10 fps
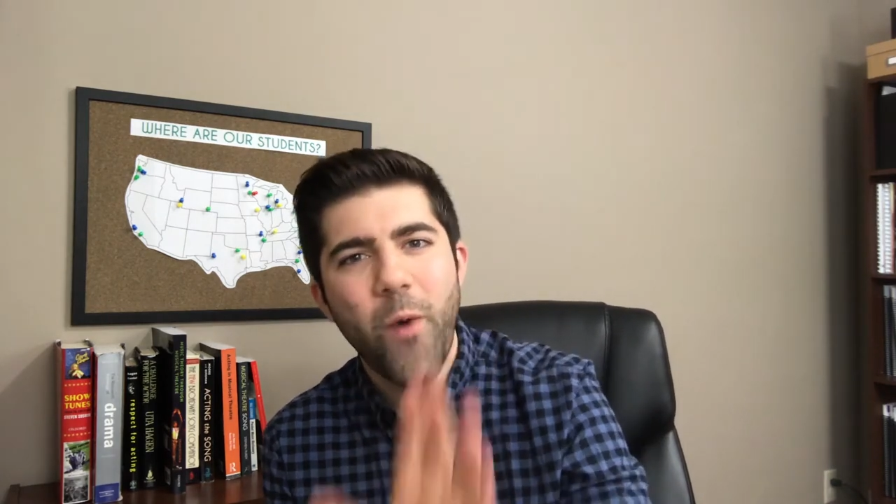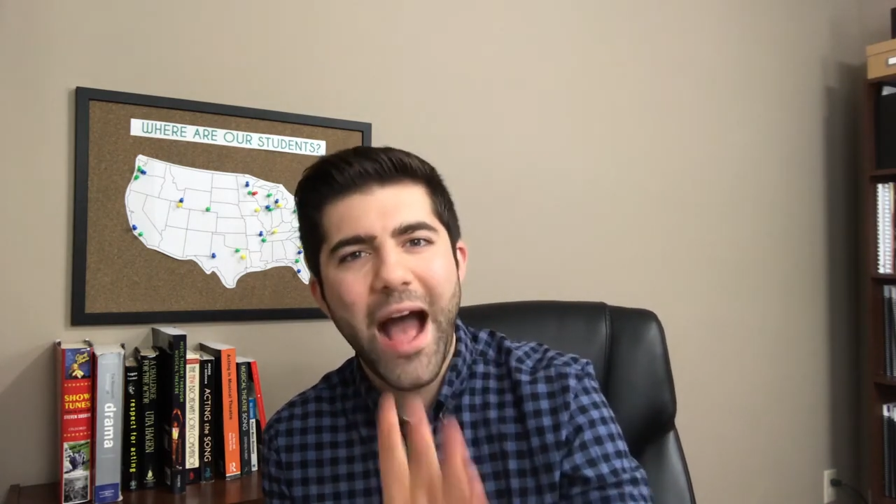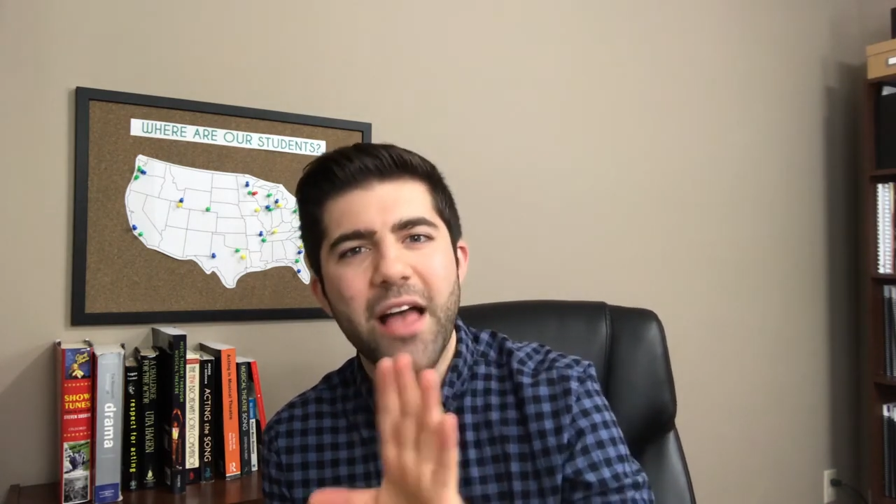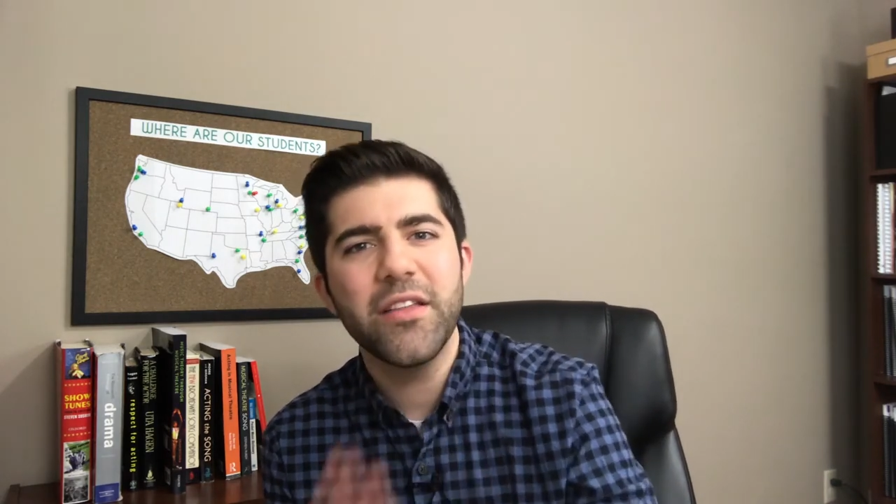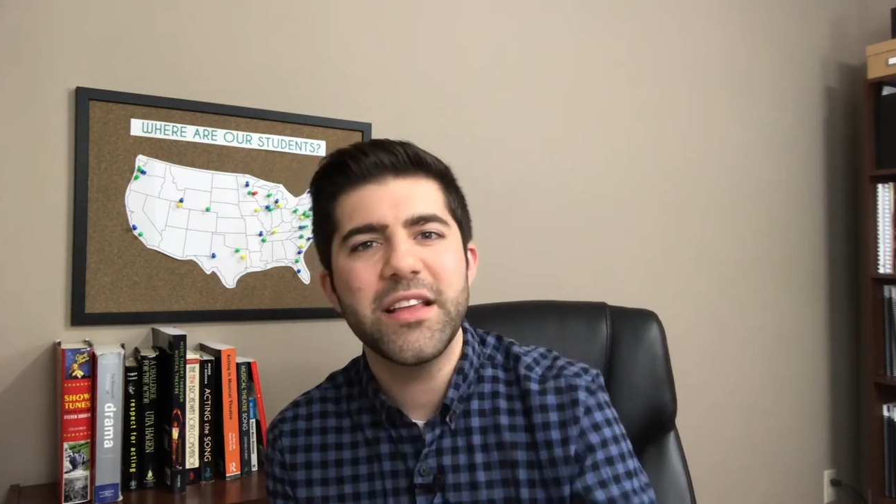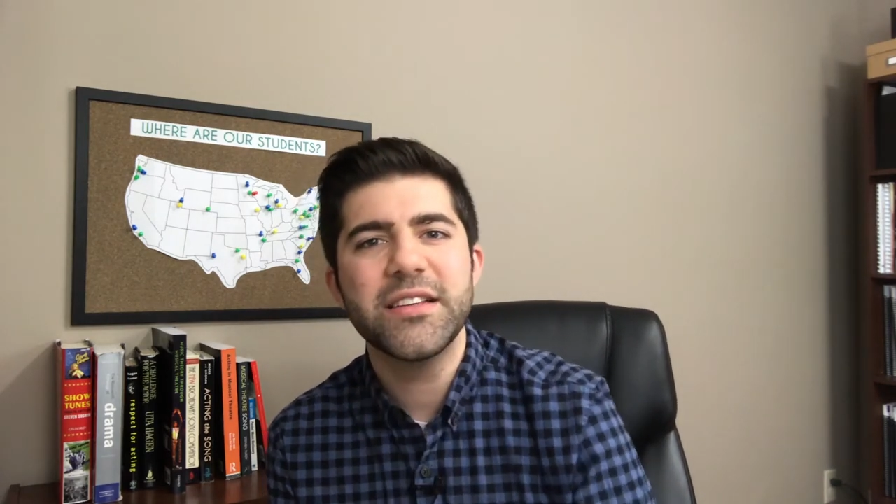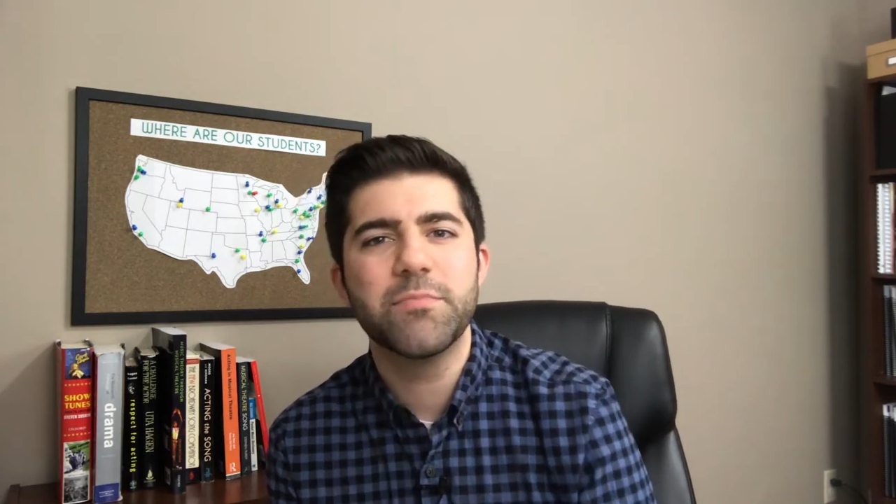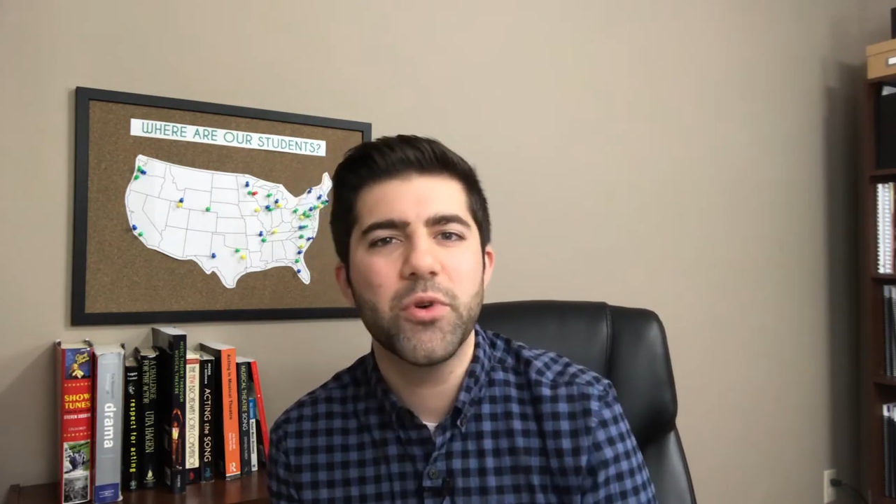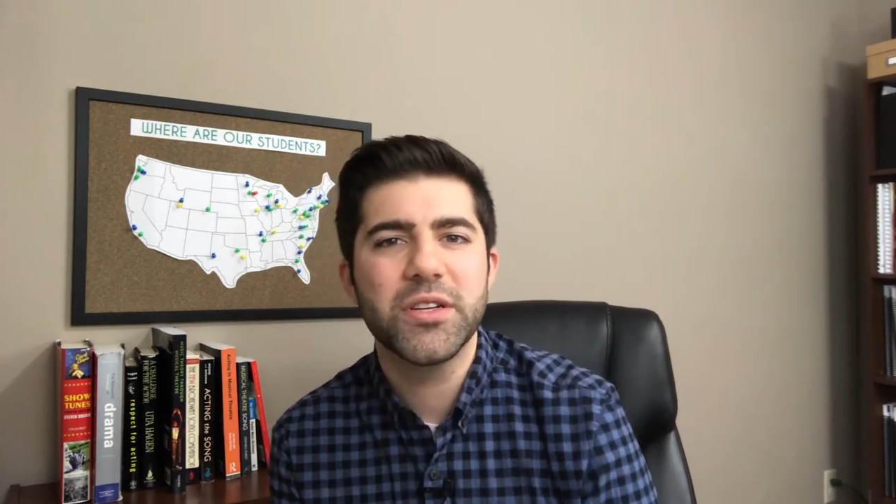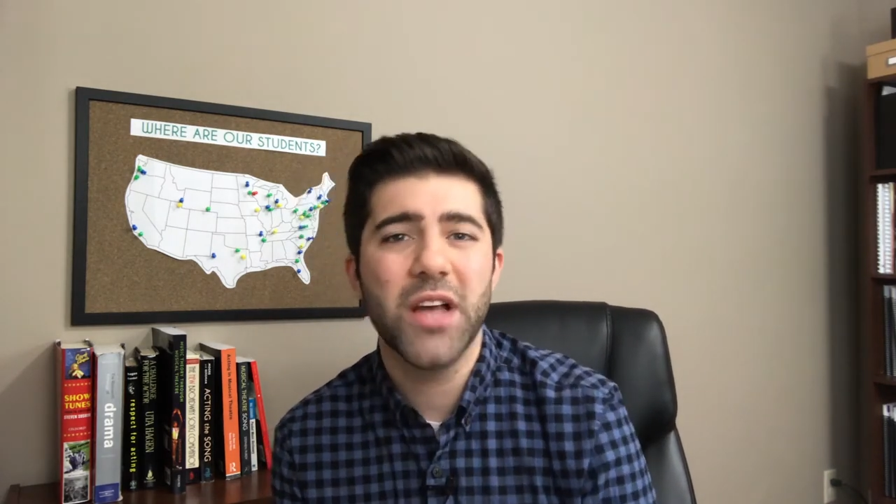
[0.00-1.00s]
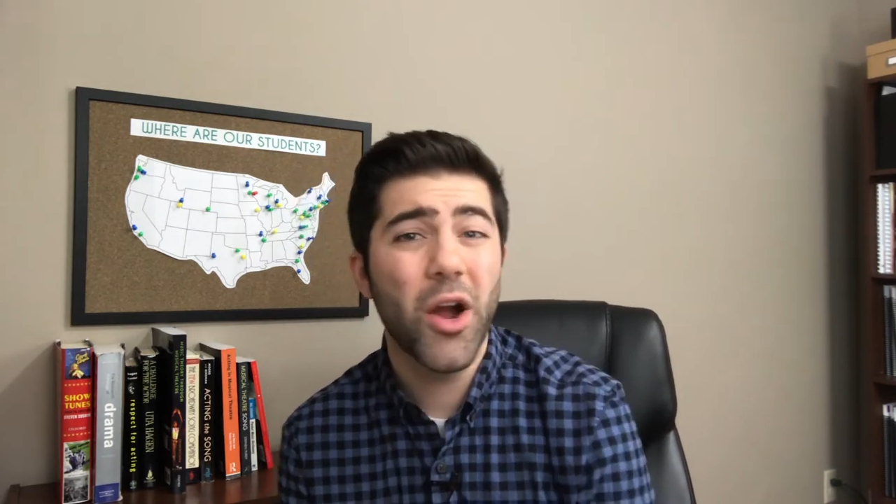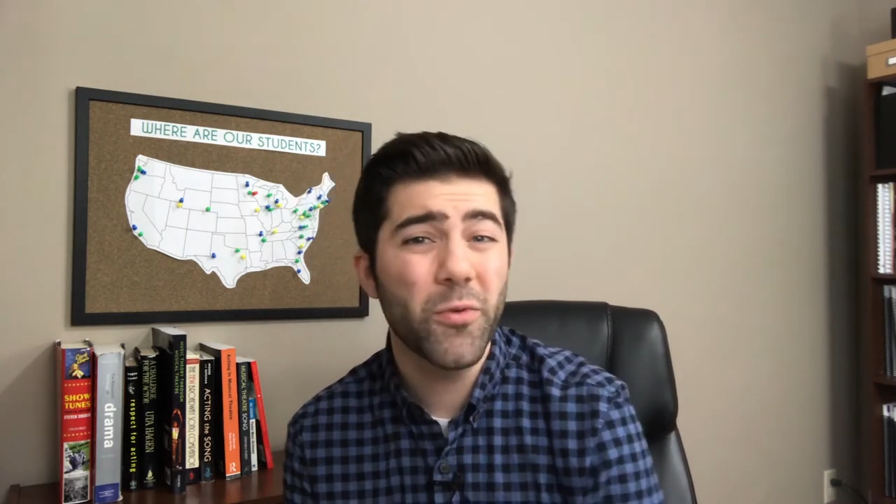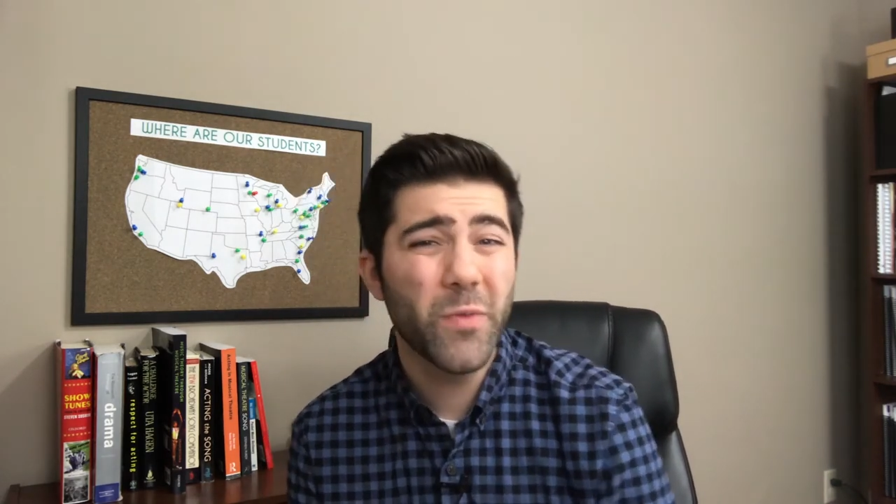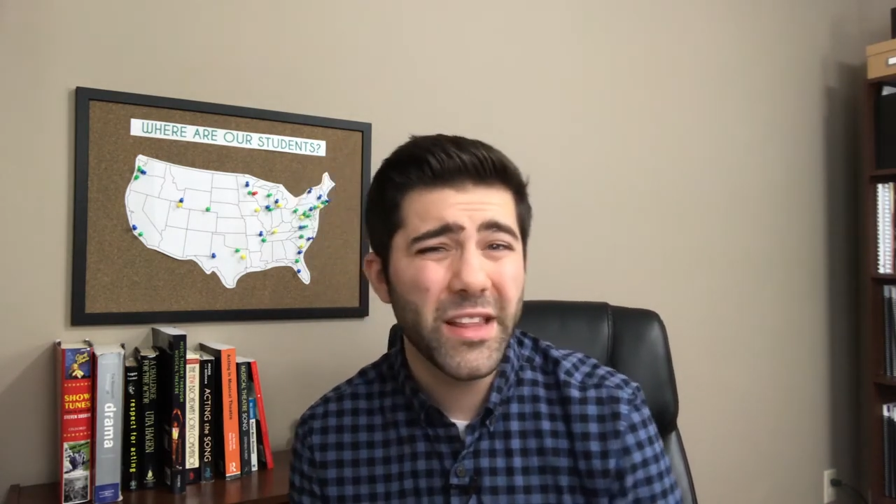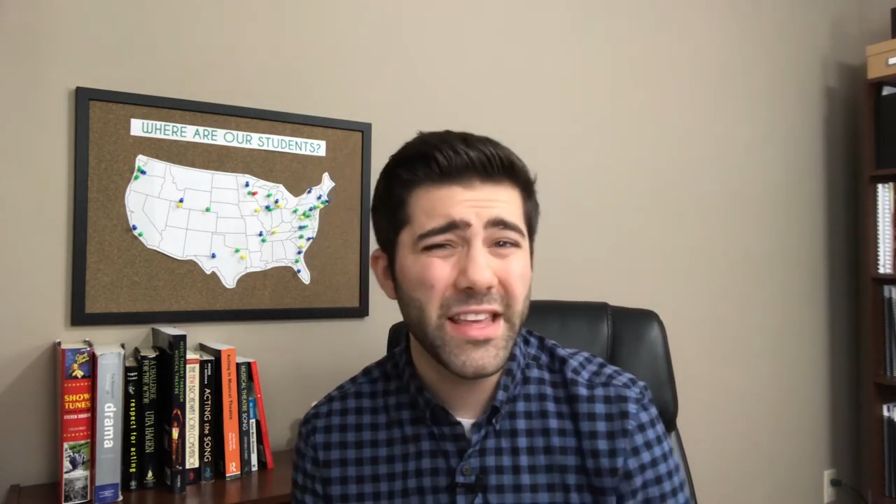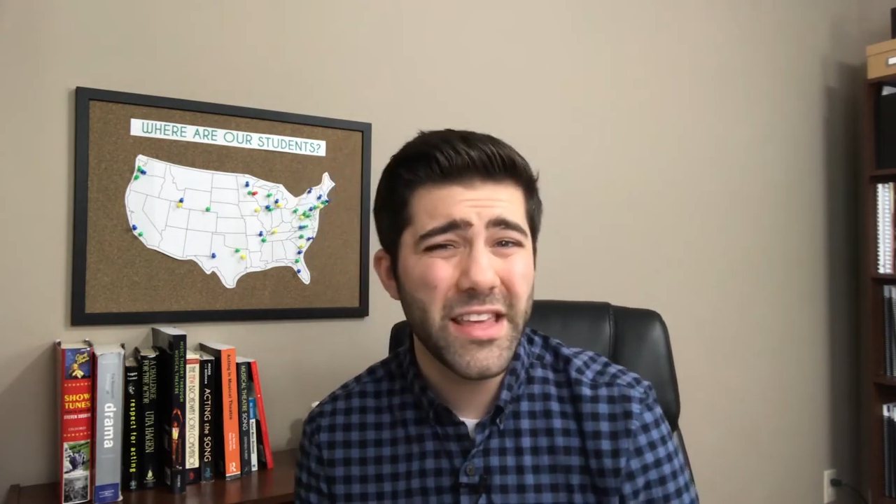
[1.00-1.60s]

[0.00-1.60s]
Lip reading: While these books aren't really